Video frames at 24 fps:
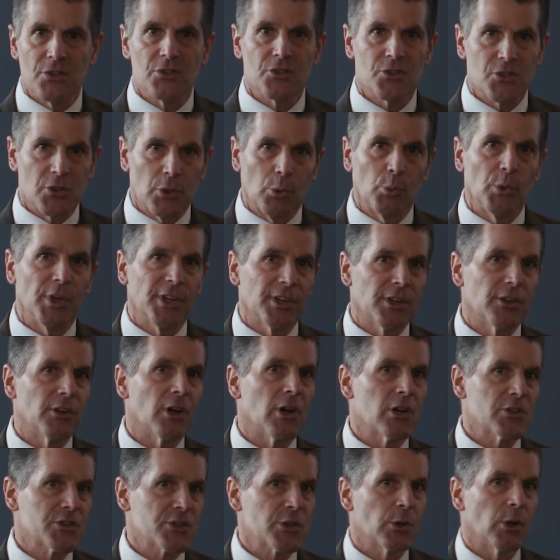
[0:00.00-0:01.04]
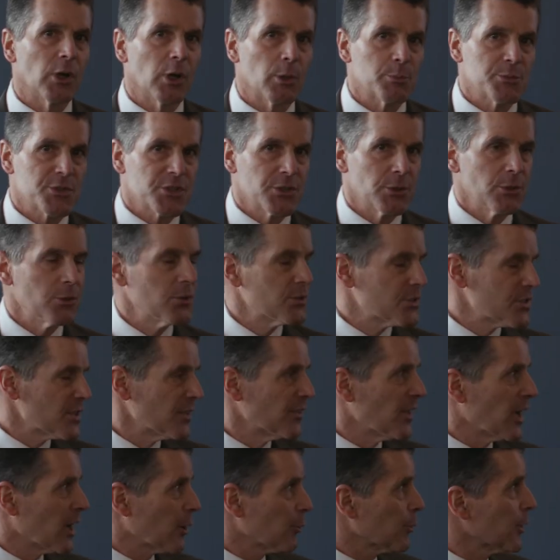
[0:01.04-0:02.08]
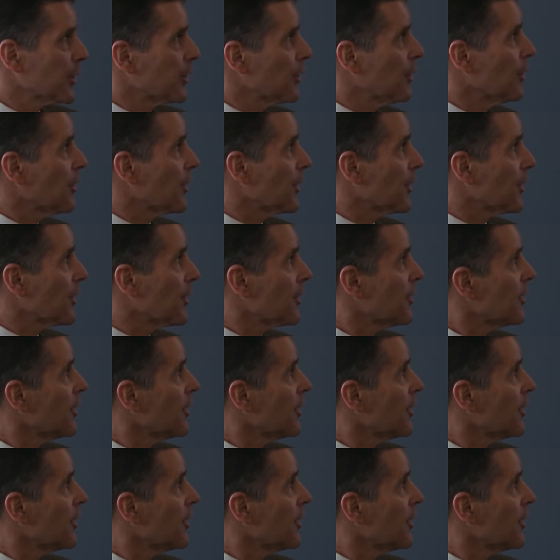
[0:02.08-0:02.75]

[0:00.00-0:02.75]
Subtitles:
so we can also help students in that regard.